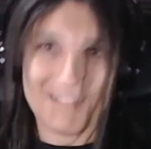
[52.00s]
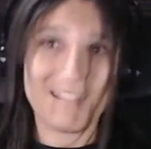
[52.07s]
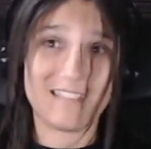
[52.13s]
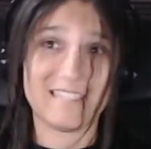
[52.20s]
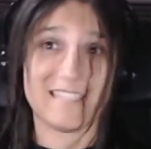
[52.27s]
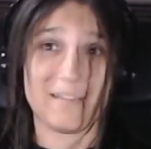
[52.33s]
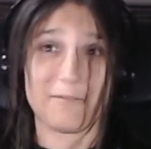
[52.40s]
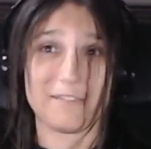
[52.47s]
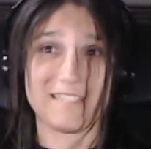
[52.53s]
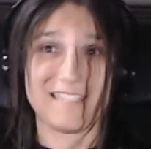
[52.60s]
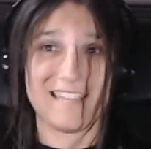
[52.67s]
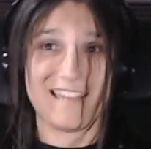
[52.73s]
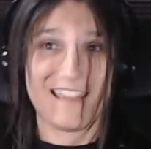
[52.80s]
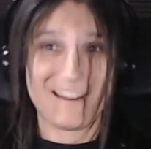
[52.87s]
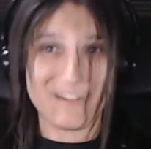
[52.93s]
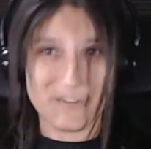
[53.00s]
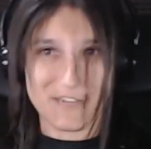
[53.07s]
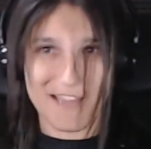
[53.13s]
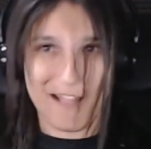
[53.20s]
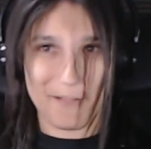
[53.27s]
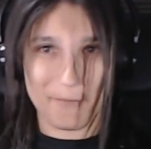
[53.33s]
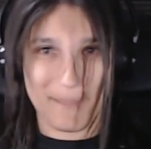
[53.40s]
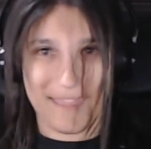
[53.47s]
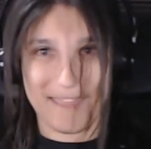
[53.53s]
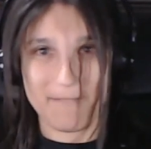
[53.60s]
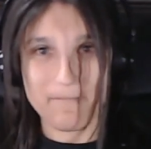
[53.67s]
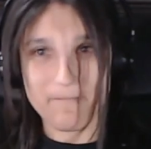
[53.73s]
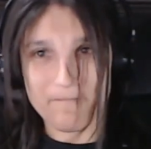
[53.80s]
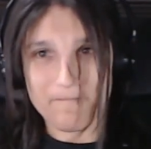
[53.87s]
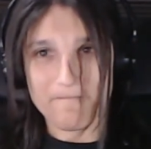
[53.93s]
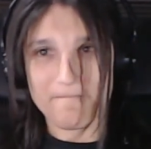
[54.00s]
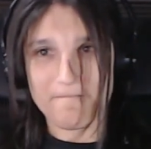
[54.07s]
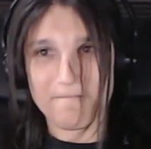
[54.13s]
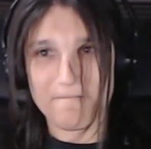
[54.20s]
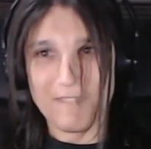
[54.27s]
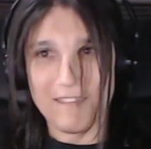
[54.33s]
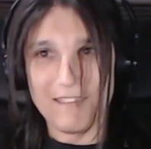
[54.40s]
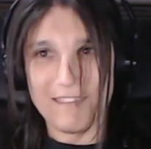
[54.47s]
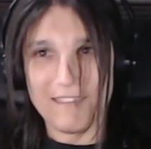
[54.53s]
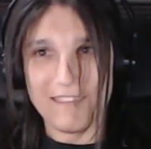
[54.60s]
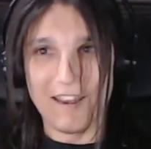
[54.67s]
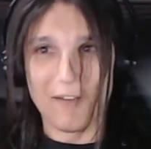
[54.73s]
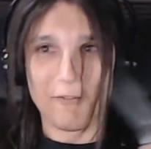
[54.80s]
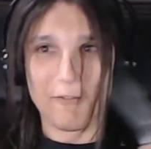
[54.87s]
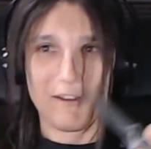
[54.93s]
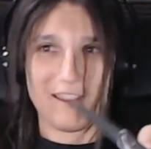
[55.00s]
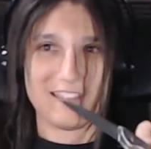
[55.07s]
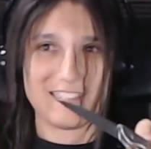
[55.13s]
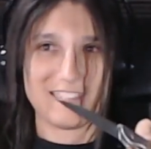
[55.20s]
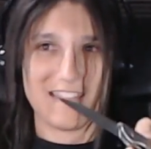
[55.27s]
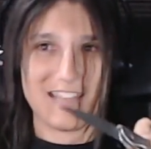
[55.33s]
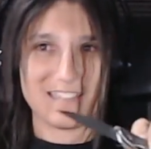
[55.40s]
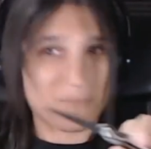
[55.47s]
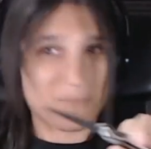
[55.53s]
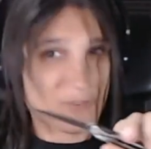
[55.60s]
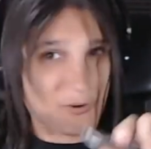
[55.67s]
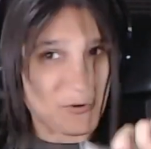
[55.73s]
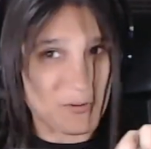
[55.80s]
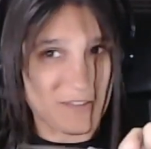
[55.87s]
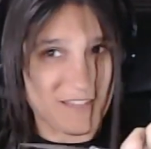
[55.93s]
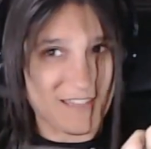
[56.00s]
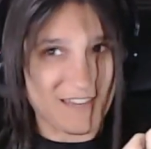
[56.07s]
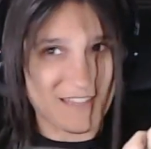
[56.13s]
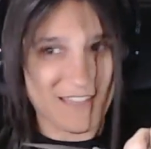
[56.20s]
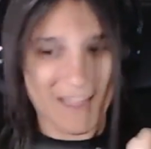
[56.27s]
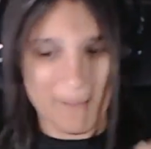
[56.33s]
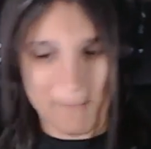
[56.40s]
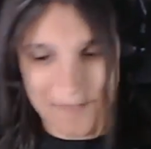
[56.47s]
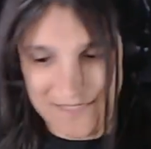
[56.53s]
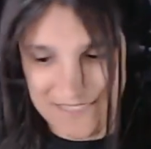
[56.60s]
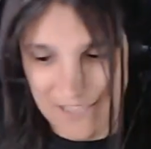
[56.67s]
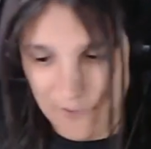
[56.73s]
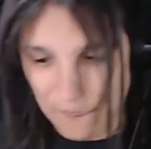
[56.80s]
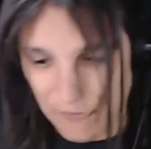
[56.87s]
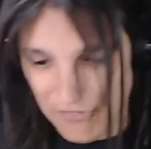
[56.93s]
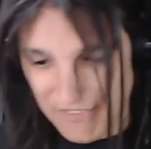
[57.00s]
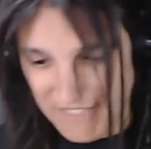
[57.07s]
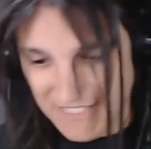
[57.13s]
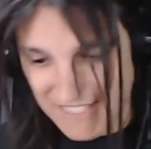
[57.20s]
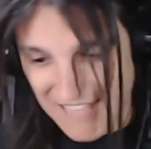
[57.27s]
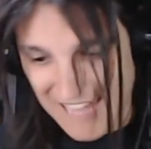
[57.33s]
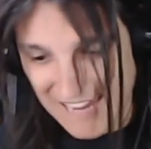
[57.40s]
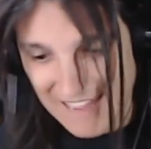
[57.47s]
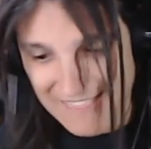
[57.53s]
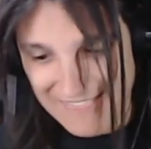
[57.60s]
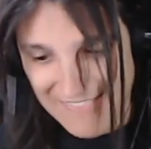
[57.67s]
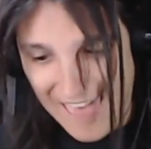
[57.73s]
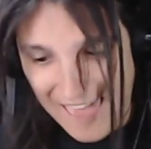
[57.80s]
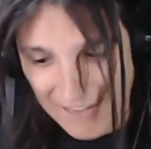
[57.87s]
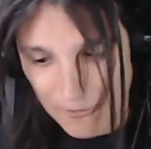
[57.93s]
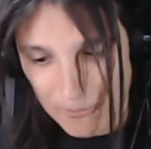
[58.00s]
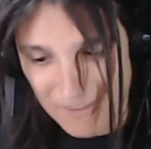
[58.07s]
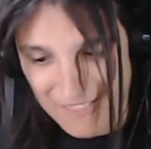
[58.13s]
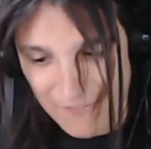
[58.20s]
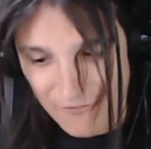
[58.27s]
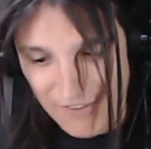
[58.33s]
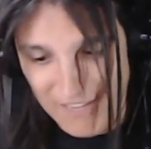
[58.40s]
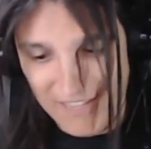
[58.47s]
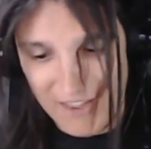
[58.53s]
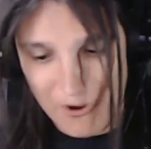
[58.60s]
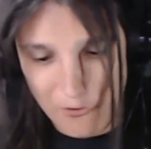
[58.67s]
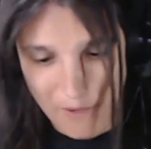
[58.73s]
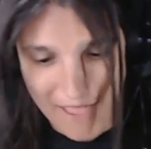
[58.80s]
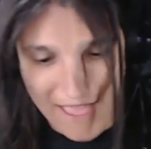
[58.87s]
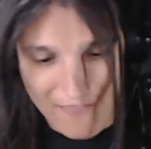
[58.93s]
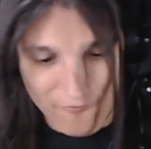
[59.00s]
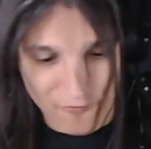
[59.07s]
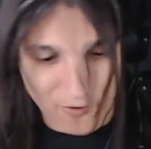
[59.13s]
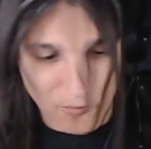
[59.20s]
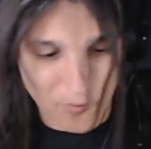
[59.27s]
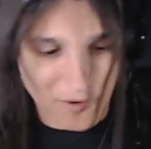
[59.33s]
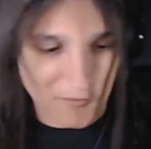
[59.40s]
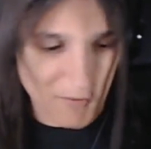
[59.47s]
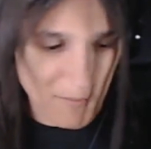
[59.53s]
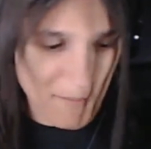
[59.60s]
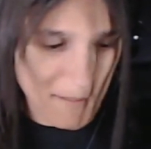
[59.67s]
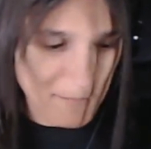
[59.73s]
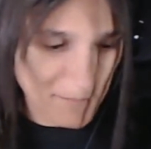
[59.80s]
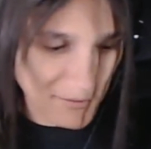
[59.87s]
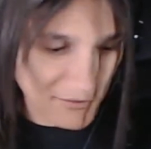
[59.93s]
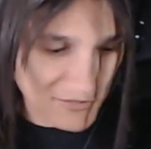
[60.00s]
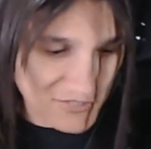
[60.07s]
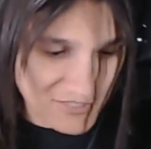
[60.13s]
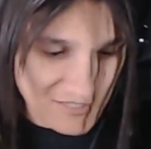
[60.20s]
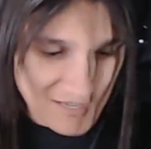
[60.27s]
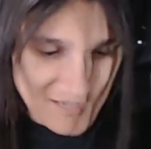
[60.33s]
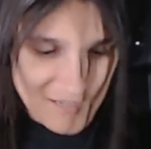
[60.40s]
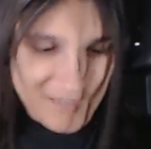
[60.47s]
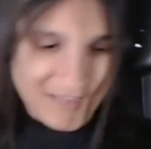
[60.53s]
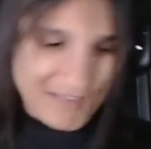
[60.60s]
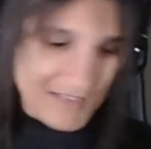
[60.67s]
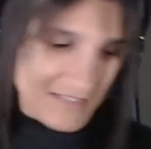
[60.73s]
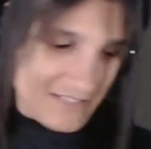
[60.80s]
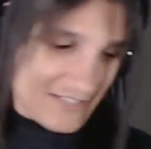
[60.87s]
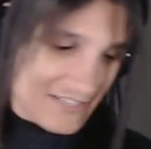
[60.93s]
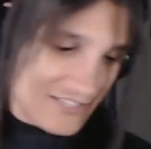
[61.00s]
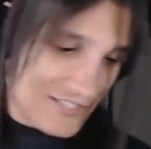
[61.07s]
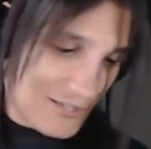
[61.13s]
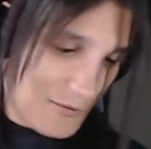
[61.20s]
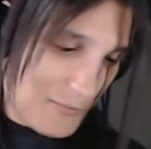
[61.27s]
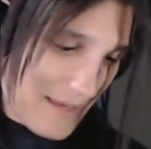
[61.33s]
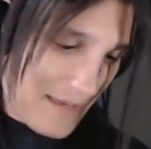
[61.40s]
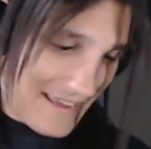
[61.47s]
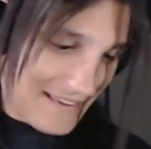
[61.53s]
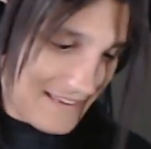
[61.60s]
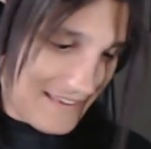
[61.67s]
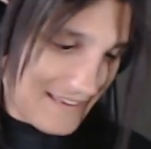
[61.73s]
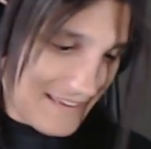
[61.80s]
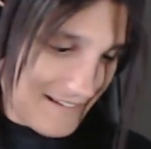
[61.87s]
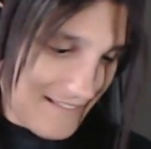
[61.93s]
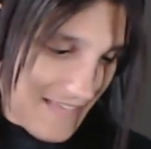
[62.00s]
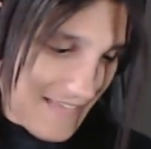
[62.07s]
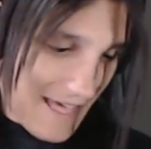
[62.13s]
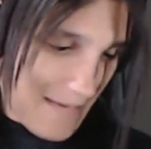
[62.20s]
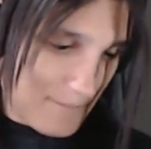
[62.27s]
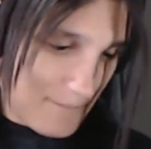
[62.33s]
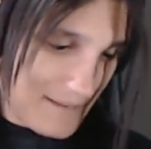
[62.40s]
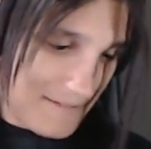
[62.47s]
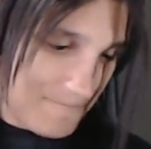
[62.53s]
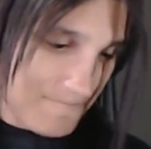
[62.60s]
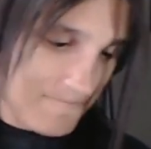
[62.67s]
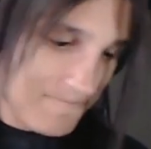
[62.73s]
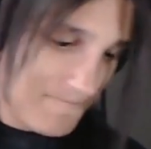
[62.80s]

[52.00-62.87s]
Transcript: let's see what's in here, shall we? You know, one of these days I'm totally going to cut myself with this thing, and that'll be the video everyone remembers. Just you wait, it'll happen.